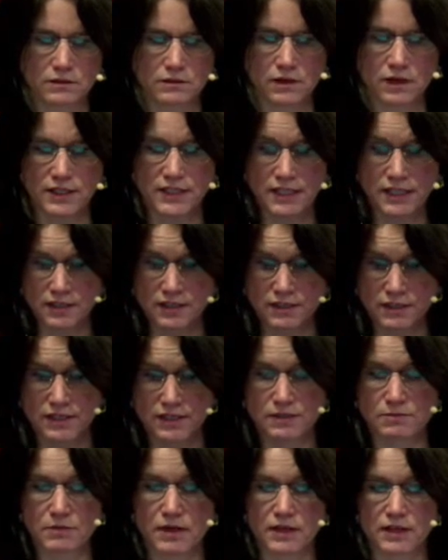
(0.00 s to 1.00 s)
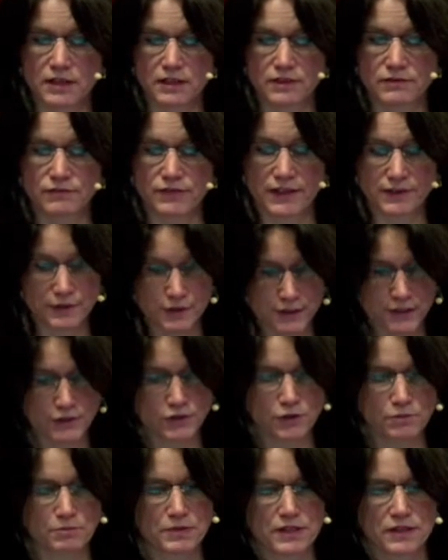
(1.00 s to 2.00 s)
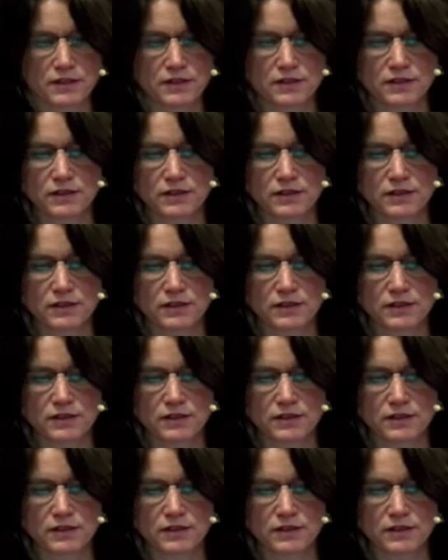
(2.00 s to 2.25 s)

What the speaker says: Identity is my favorite topic.